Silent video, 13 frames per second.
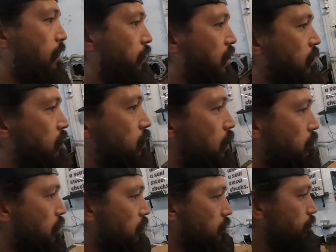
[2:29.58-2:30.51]
We got the truck
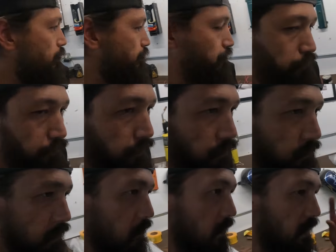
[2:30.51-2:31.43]
running.
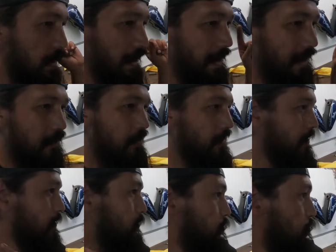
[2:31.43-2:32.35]
I actually
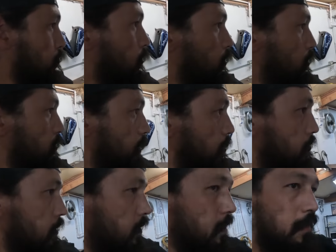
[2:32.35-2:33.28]
need to run
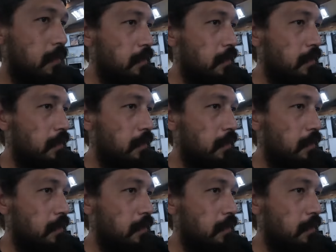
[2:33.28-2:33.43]
down there.